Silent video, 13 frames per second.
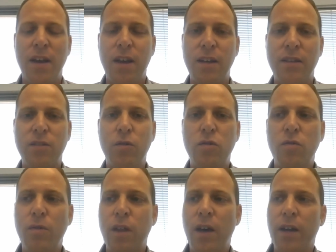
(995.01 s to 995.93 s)
it's good
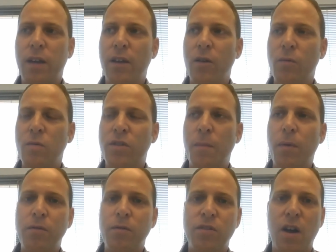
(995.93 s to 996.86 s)
to, like, you know, step
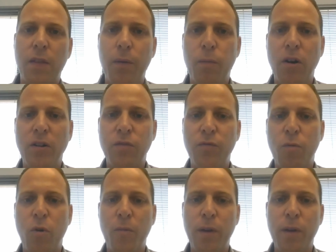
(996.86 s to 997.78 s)
outside the box for a
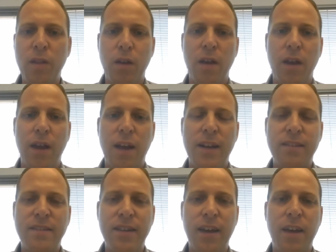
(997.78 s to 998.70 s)
moment and
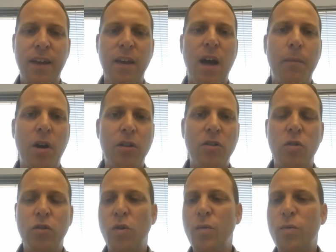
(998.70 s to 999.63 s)
say, I'm not going
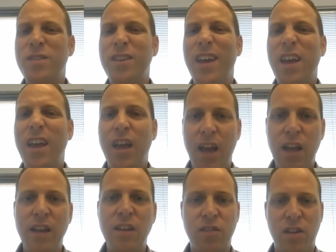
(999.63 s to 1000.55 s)
to use
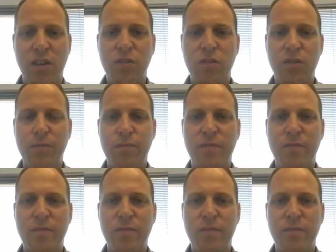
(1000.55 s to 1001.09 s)
any skills,